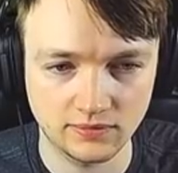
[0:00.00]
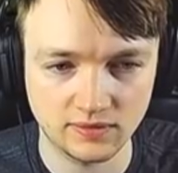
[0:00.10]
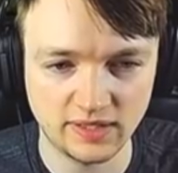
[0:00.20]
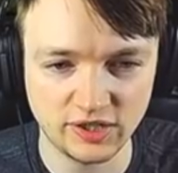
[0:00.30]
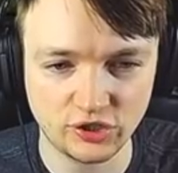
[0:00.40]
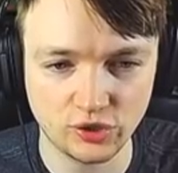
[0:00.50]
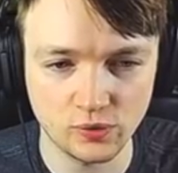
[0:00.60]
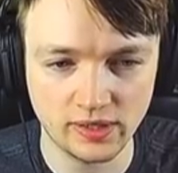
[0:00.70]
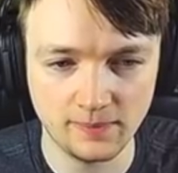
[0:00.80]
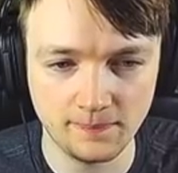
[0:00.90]
So let's
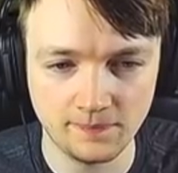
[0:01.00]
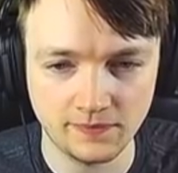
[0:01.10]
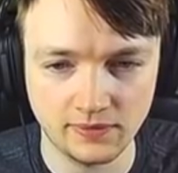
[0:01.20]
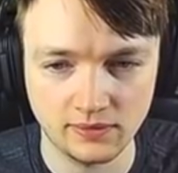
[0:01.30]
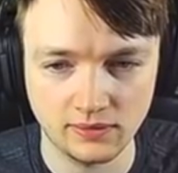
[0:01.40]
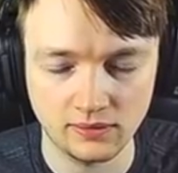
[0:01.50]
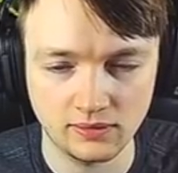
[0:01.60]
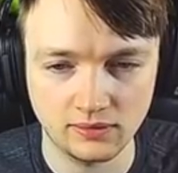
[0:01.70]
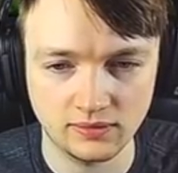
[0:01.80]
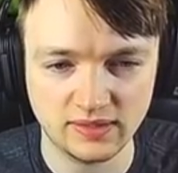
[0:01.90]
choke him.
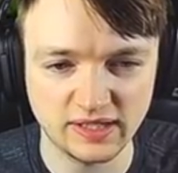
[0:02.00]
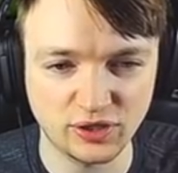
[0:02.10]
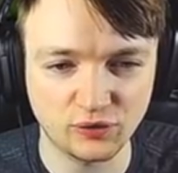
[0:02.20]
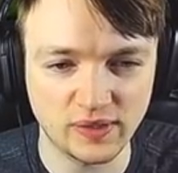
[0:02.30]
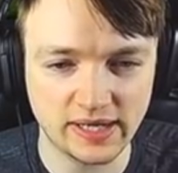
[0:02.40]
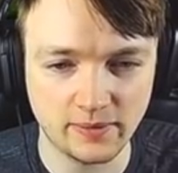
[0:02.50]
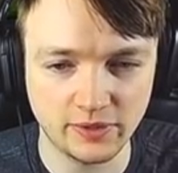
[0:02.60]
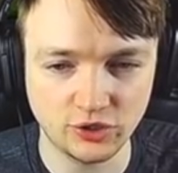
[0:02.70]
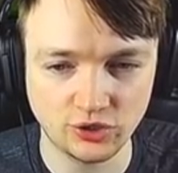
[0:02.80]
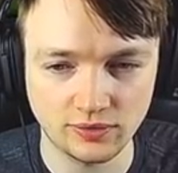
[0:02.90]
Take the 3
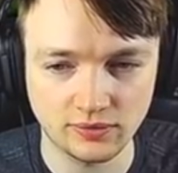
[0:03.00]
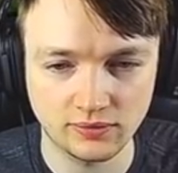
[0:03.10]
damage.